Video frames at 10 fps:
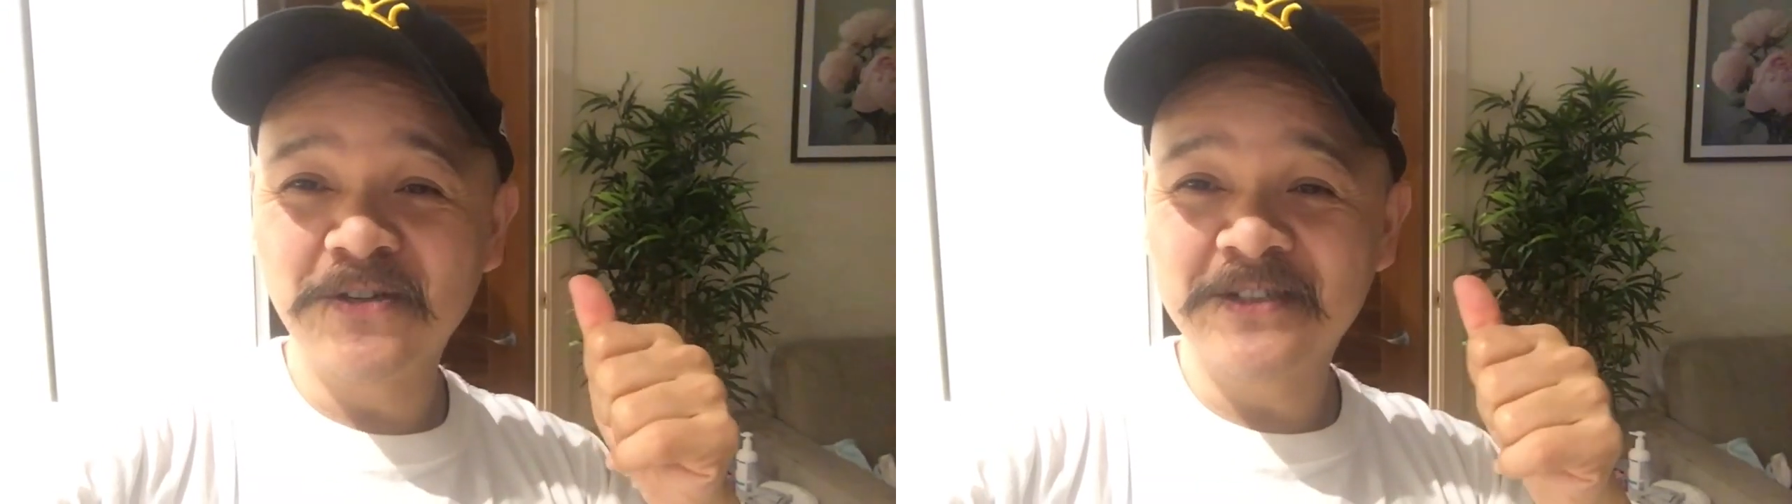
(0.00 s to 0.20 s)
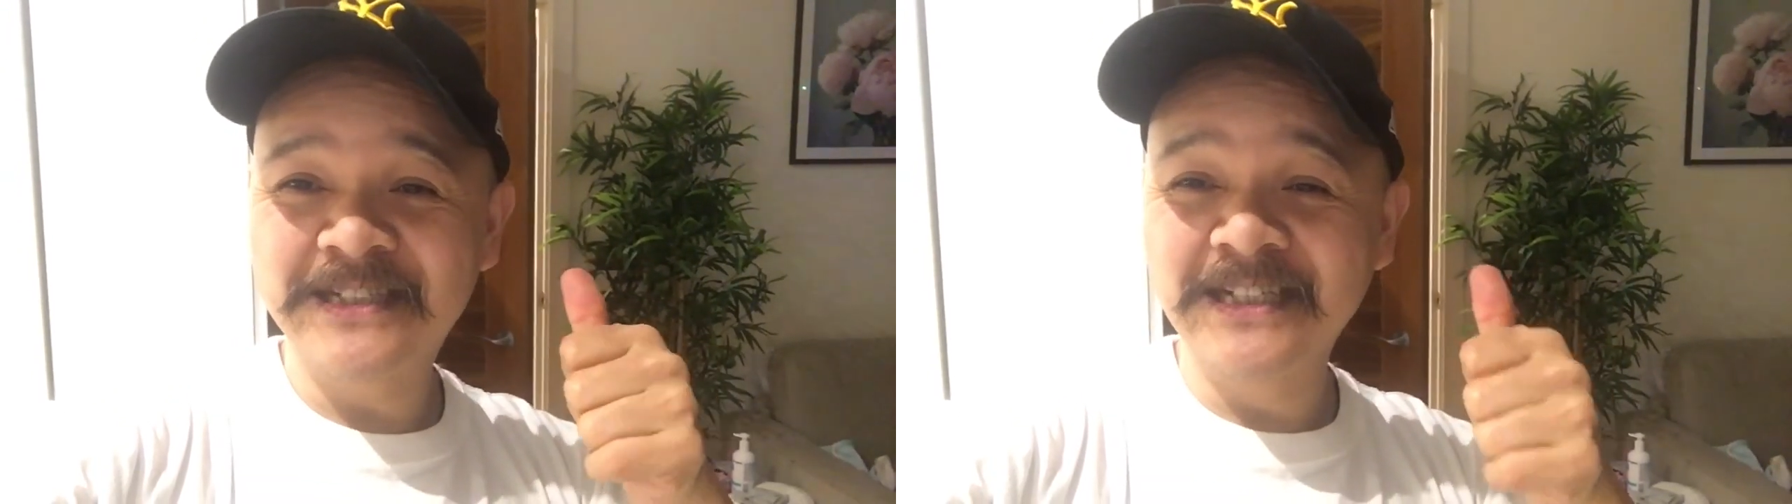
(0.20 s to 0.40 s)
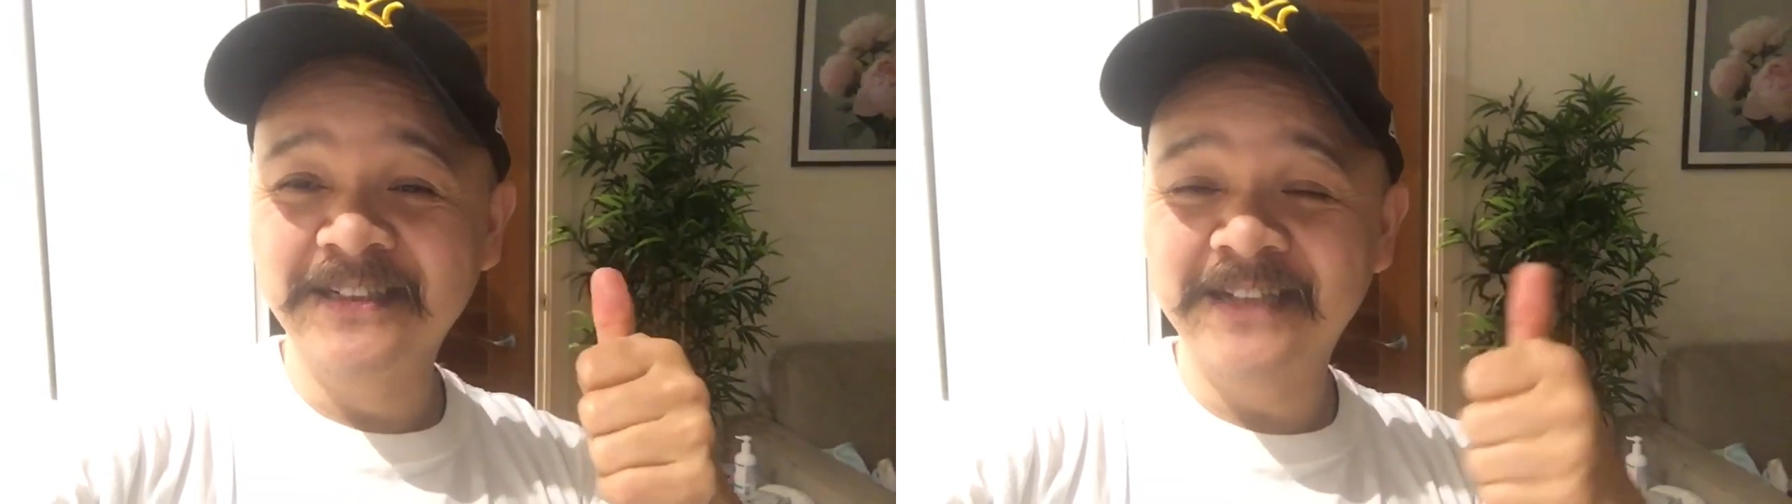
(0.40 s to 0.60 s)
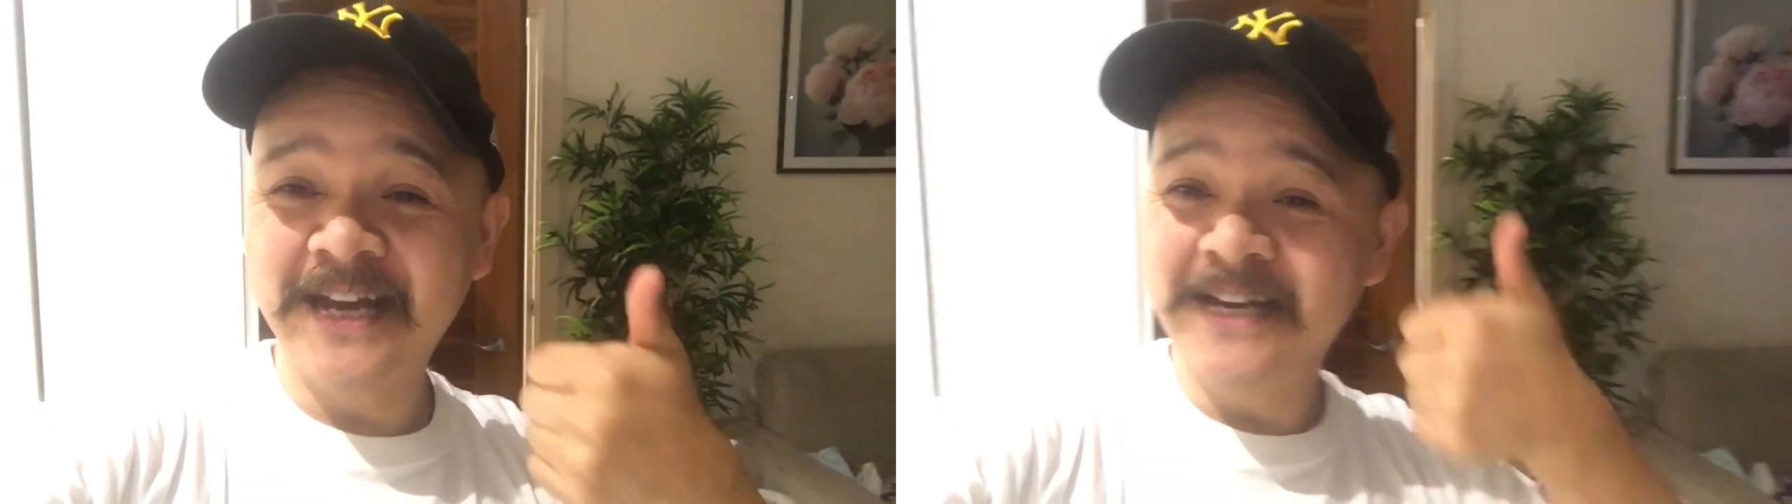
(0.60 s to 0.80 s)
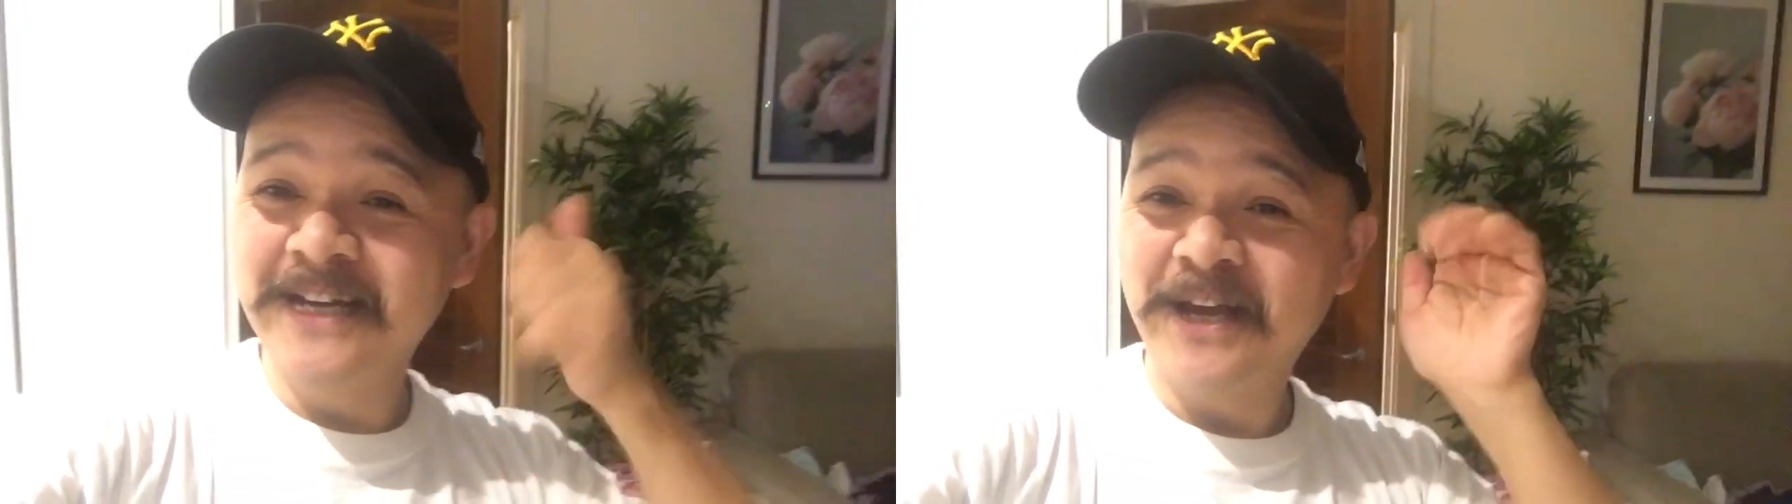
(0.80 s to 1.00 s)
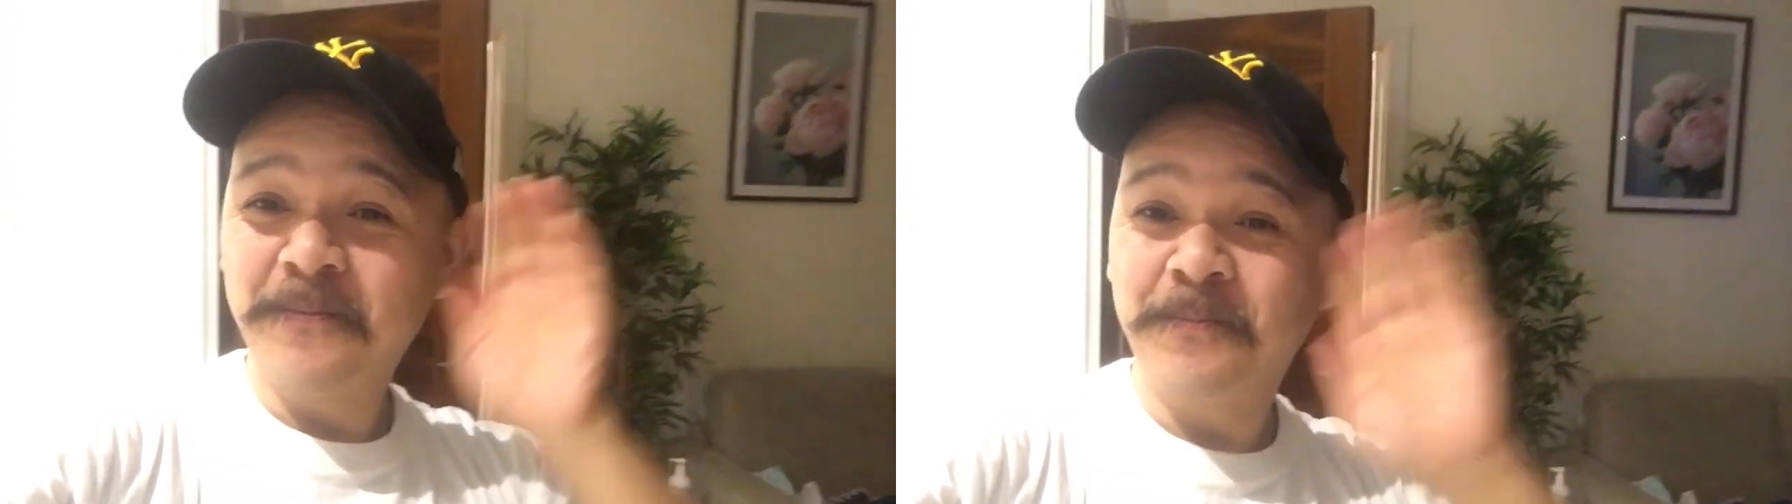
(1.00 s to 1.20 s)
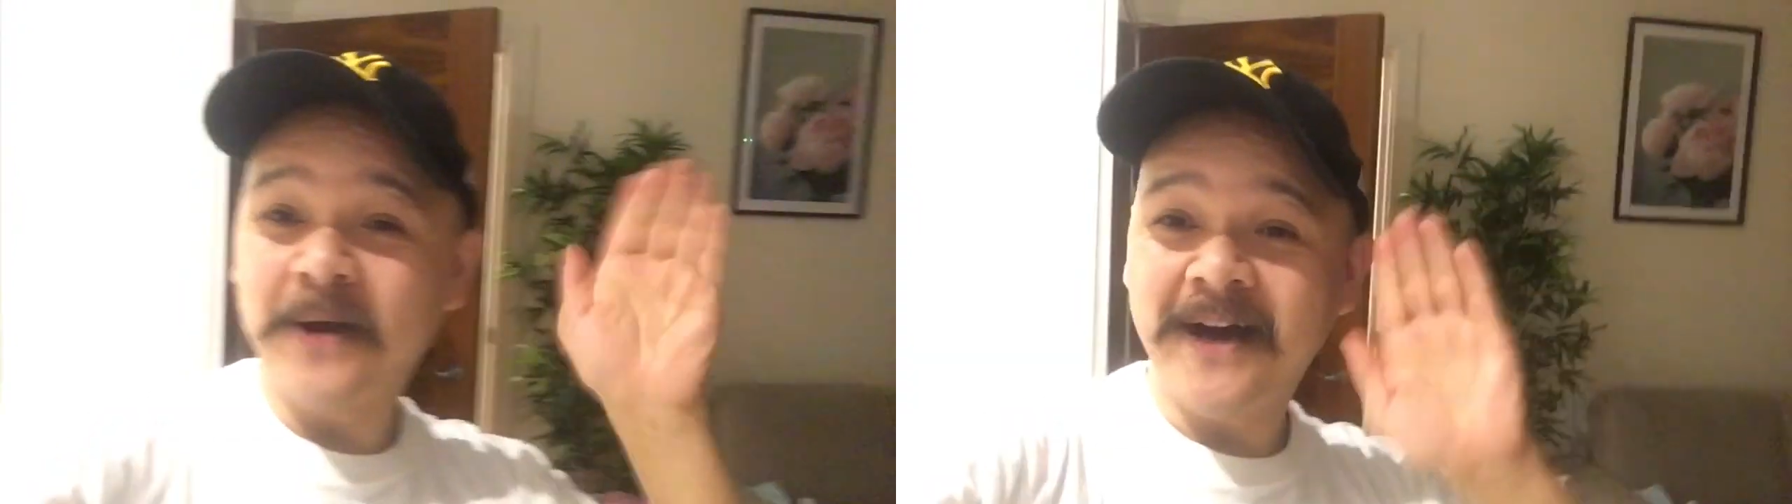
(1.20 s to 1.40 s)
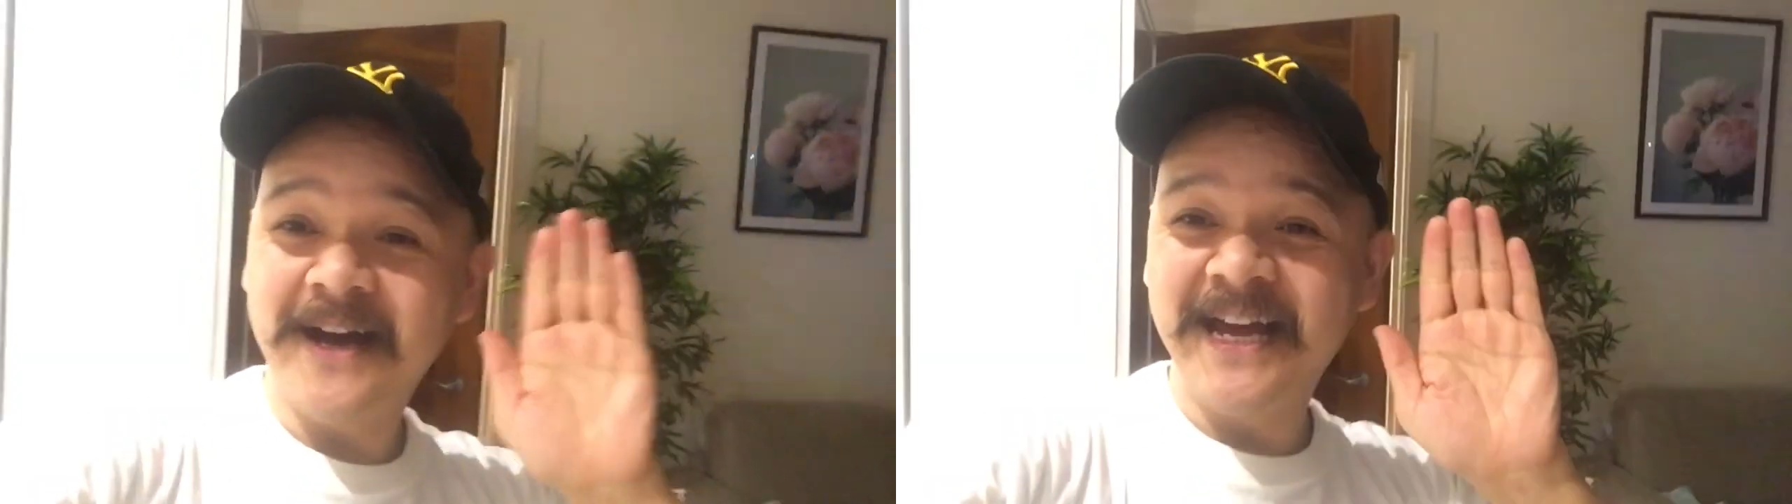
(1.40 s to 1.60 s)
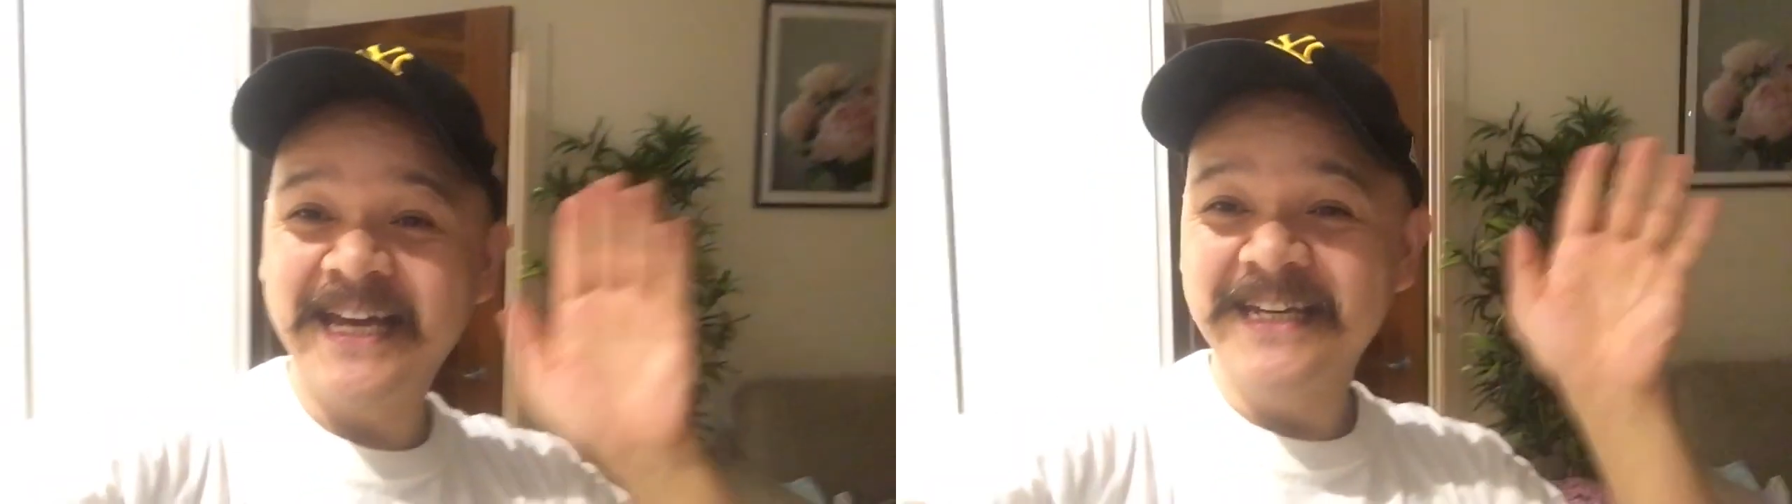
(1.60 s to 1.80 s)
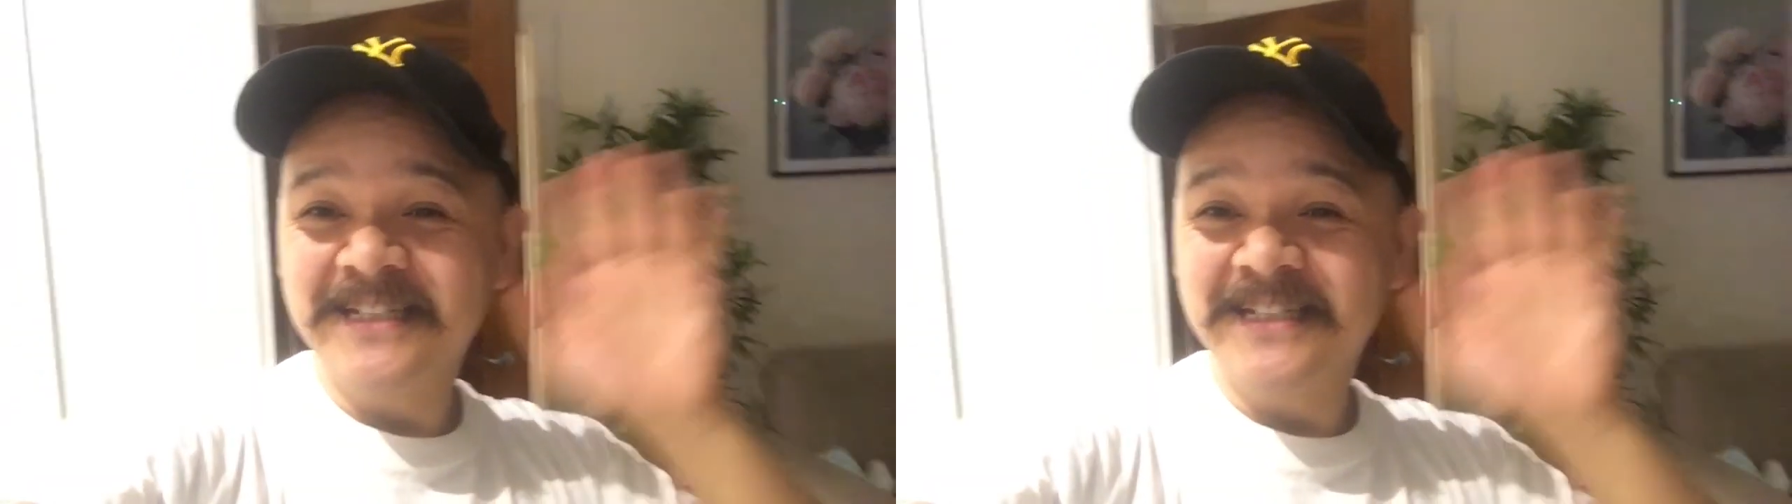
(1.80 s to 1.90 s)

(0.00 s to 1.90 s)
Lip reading: Till then, bye,